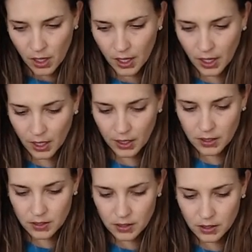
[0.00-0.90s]

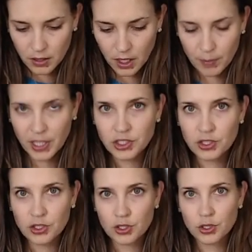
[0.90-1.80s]
And I
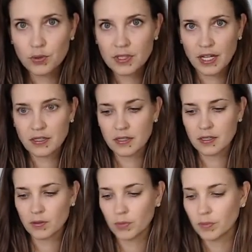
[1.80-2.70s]
mentioned two senses
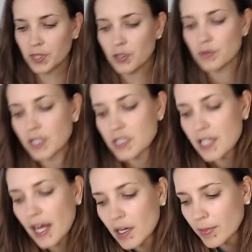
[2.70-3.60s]
that we'll be using
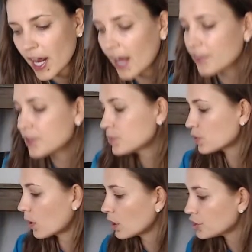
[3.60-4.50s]
today, and I'm going to add them
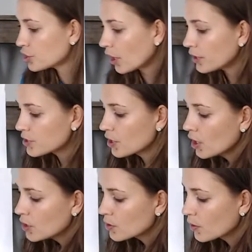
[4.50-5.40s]
to our chart.
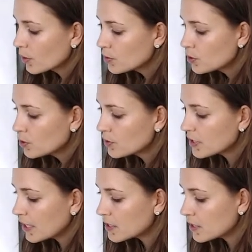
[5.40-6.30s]
So those two
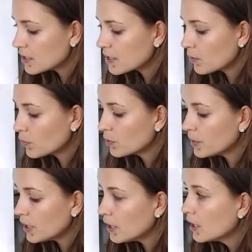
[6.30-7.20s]
senses that we'll
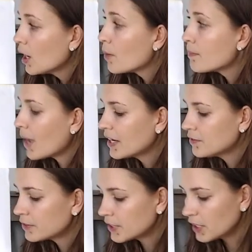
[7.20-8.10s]
be
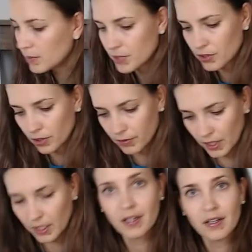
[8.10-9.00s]
mindfully
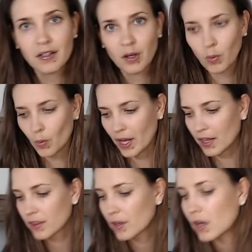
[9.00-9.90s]
observing
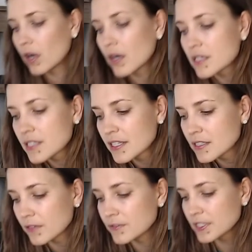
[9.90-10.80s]
with are our
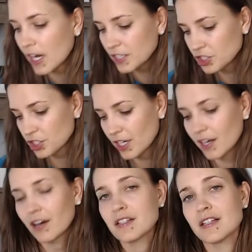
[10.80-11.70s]
sense of touch
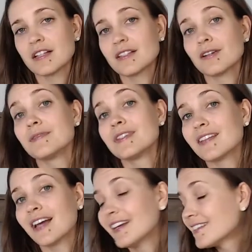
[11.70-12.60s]
and our sense of
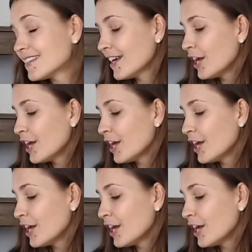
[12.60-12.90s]
sight.